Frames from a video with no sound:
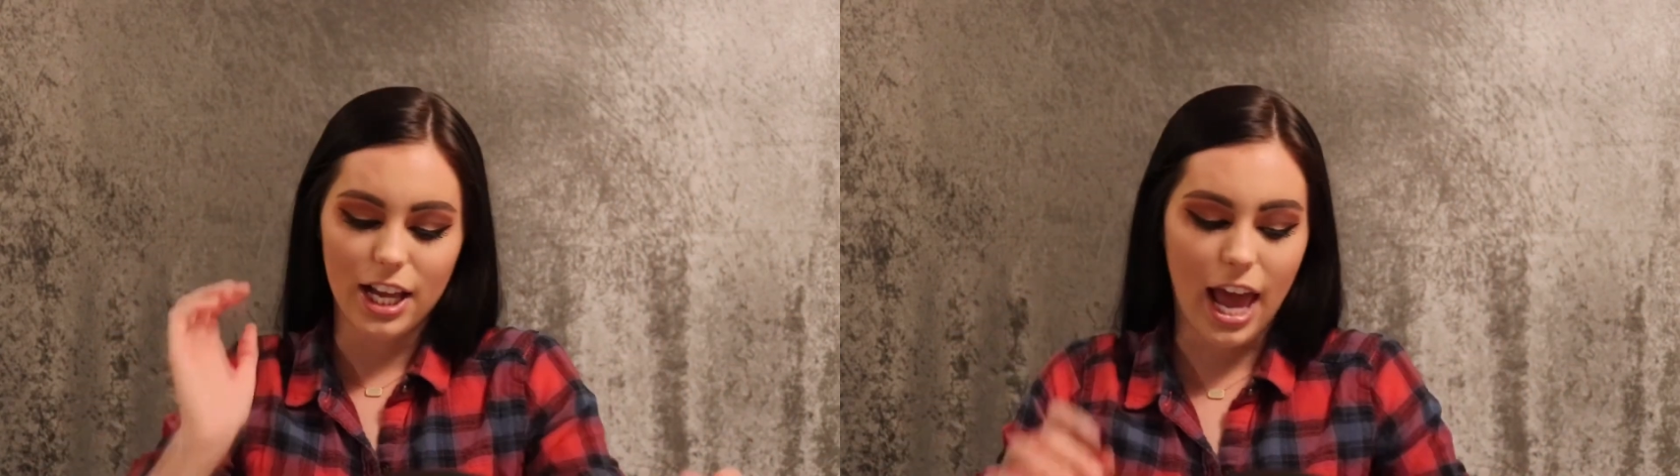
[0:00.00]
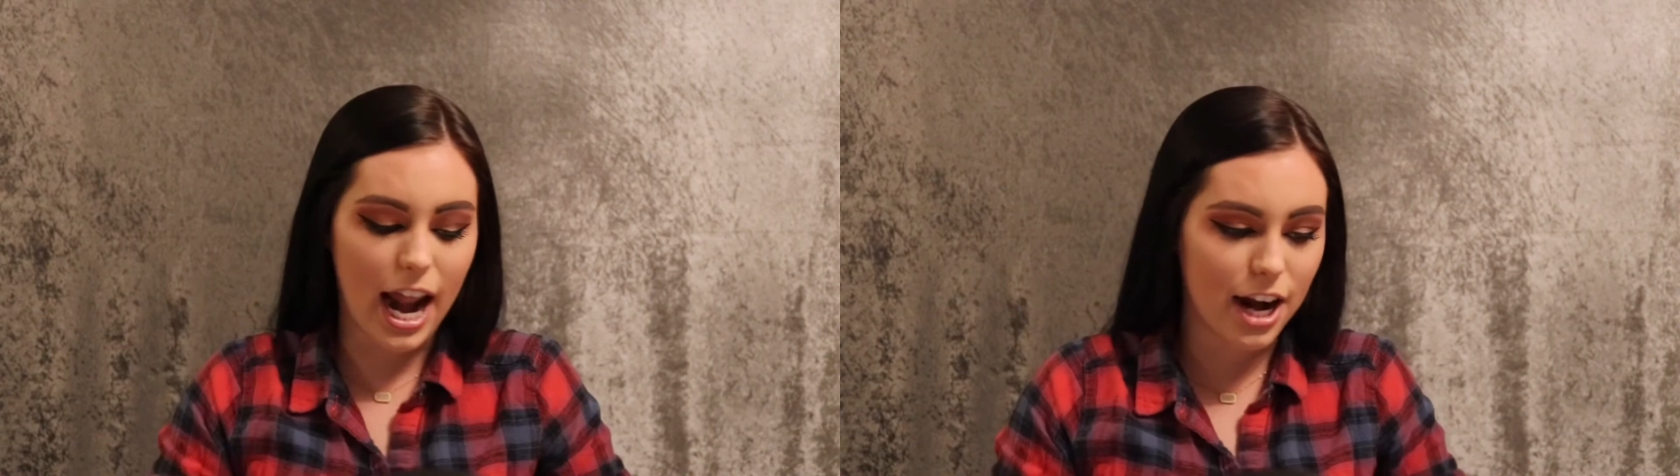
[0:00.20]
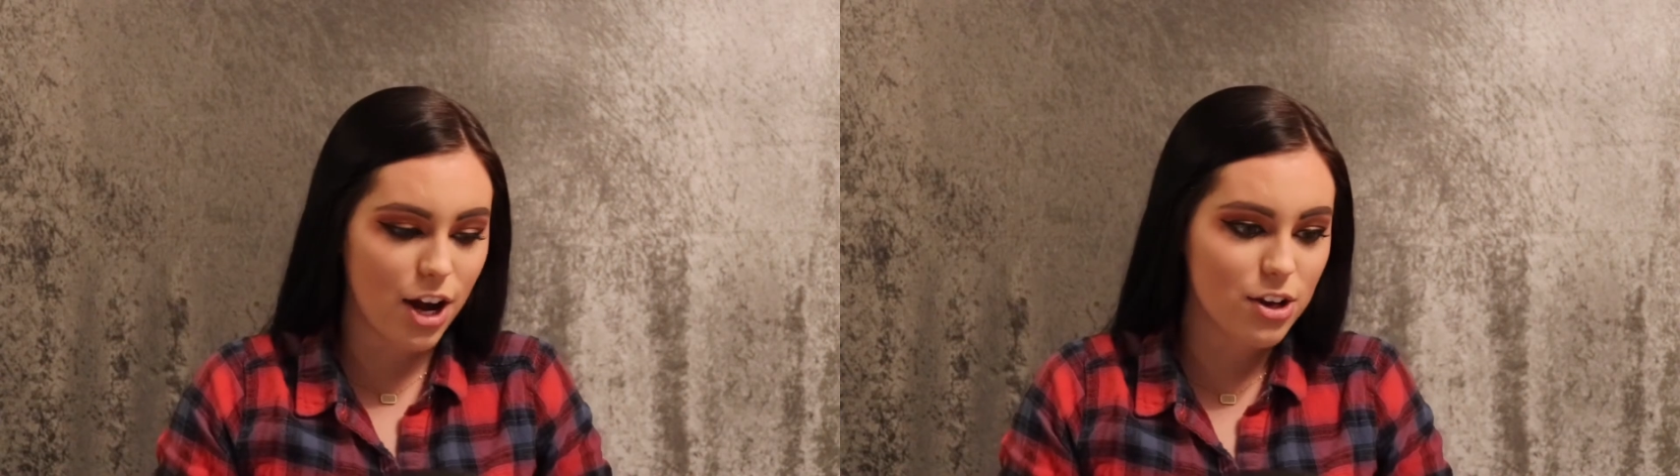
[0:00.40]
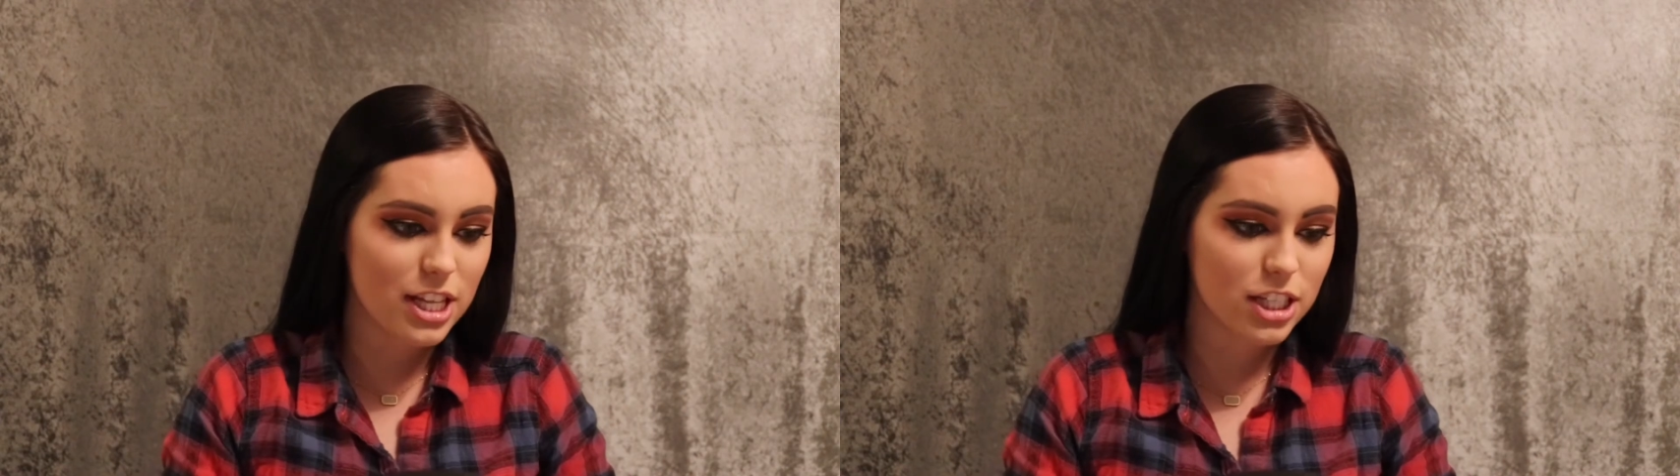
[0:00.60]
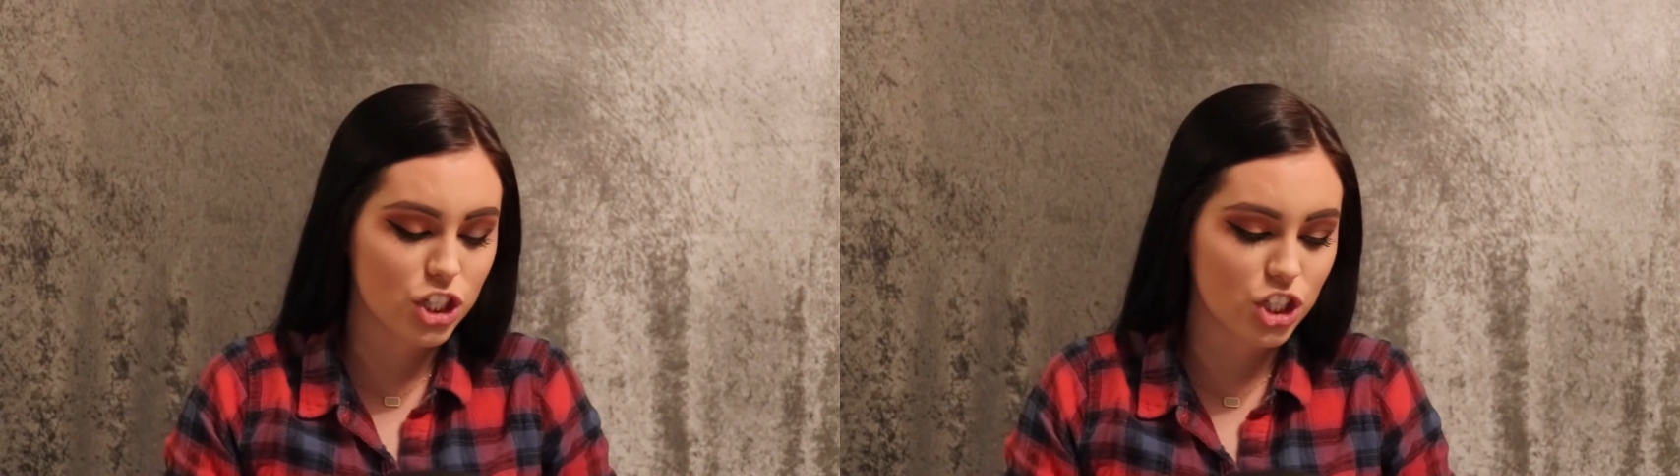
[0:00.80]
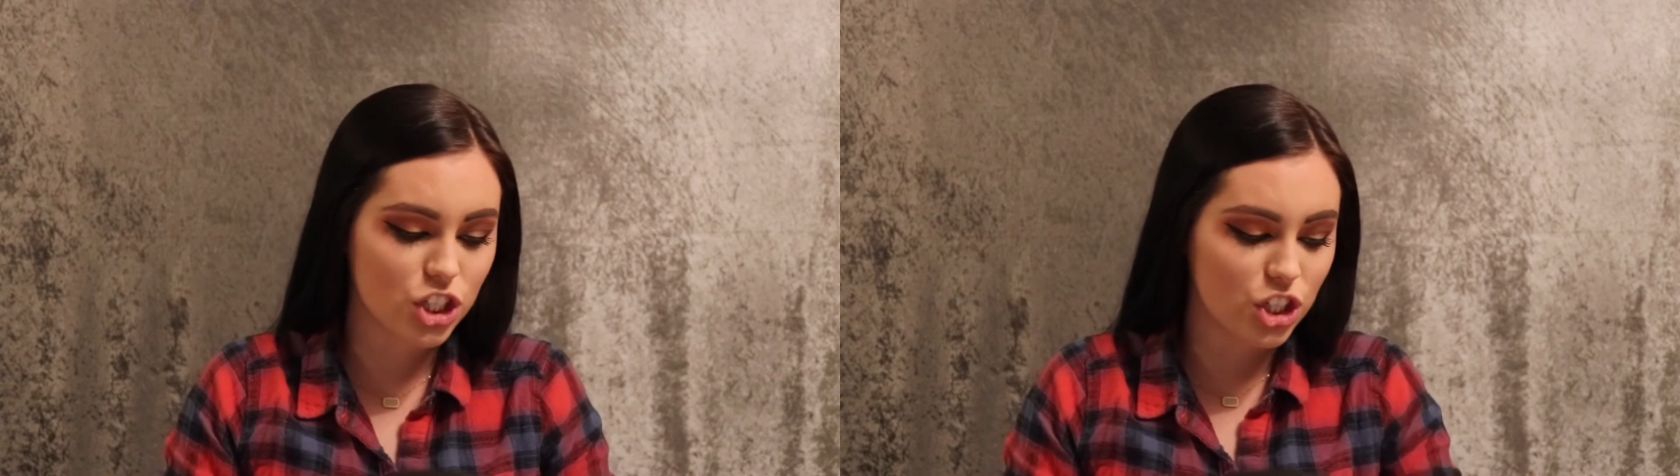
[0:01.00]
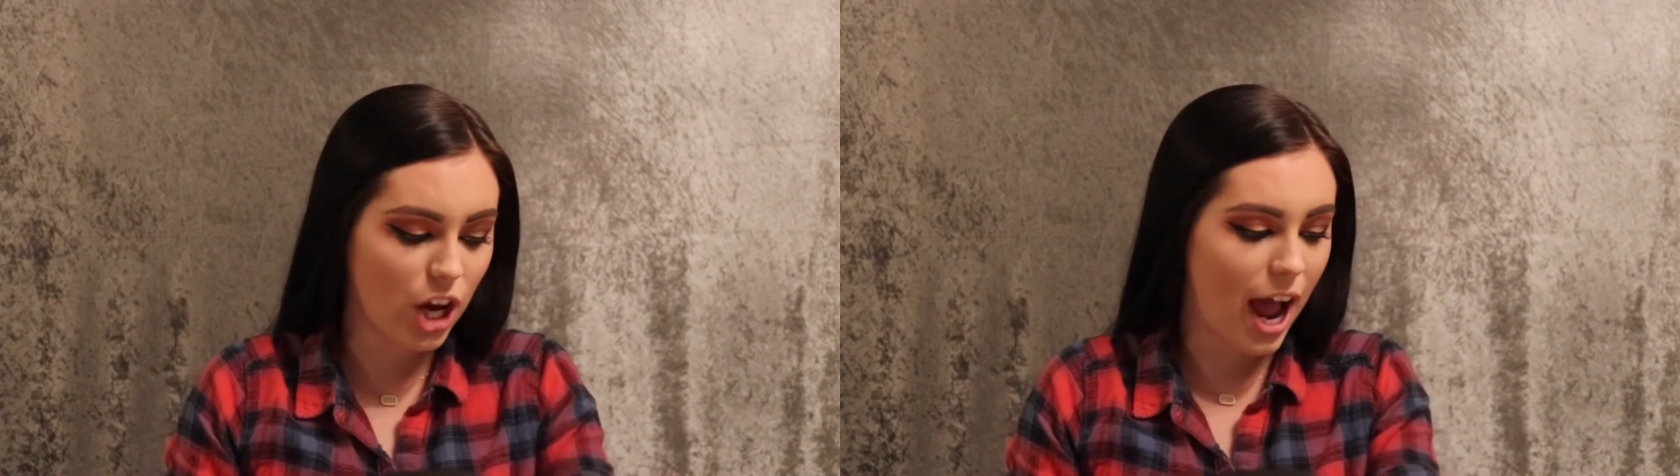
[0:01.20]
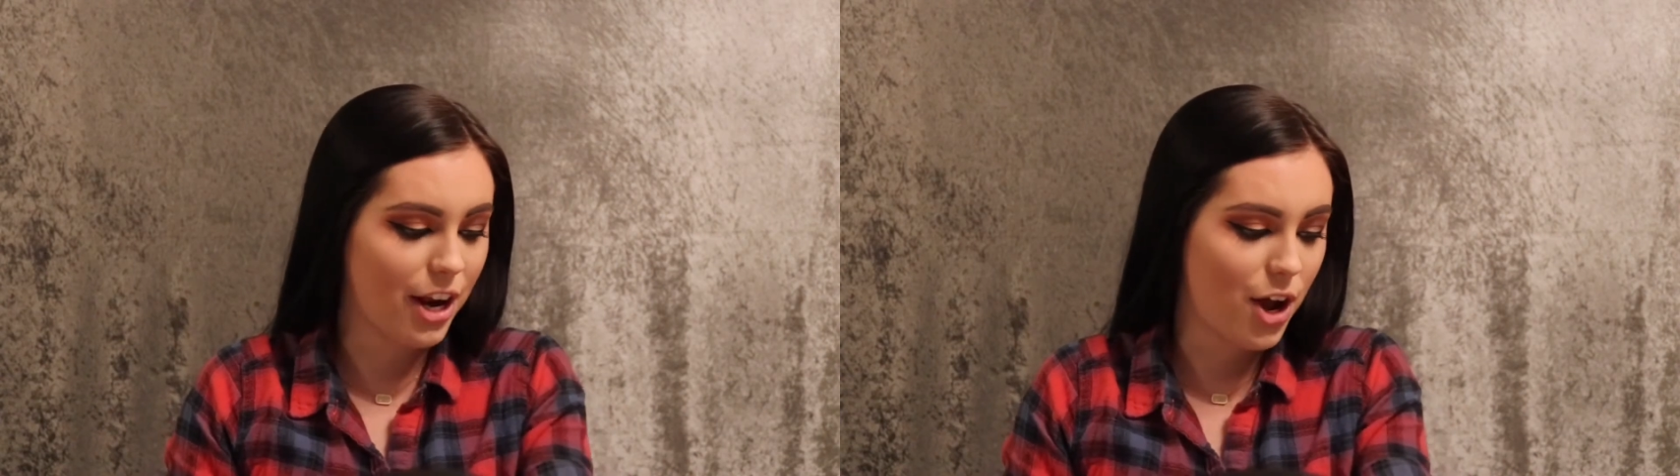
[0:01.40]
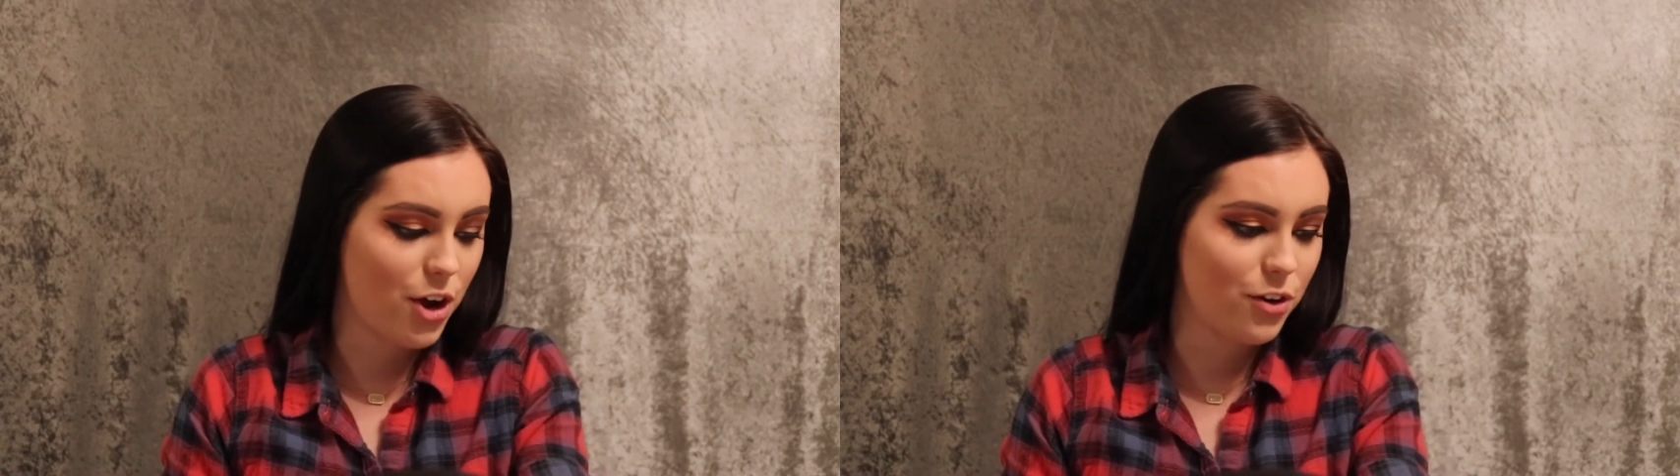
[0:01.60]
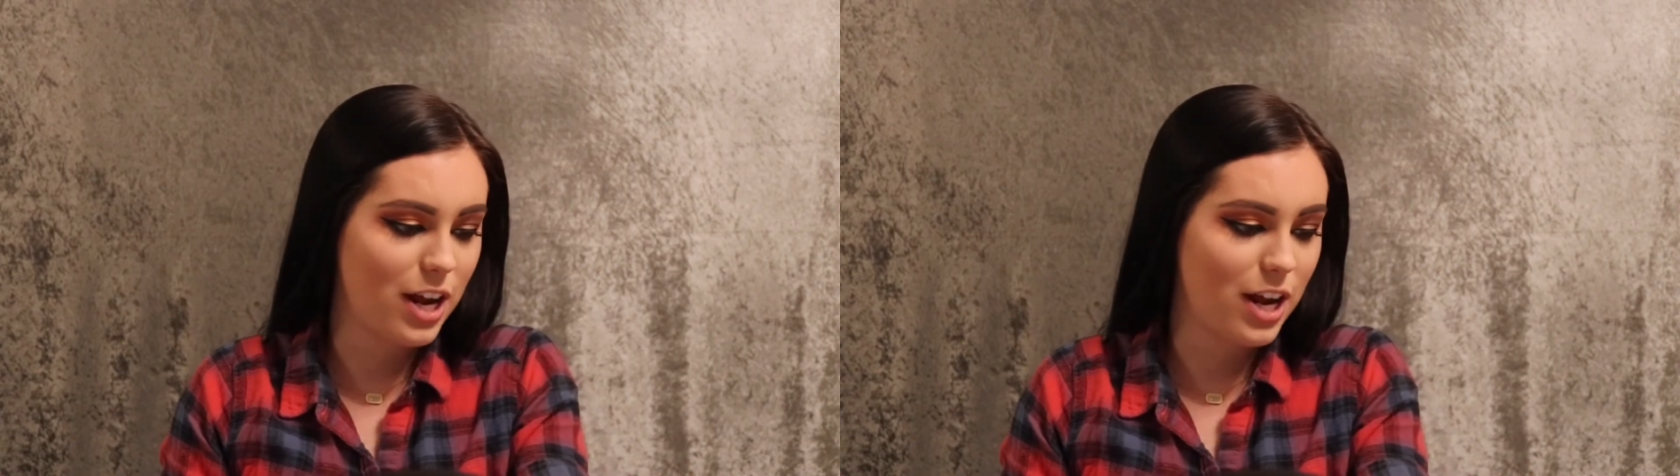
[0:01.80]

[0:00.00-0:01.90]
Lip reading: And I know that shadow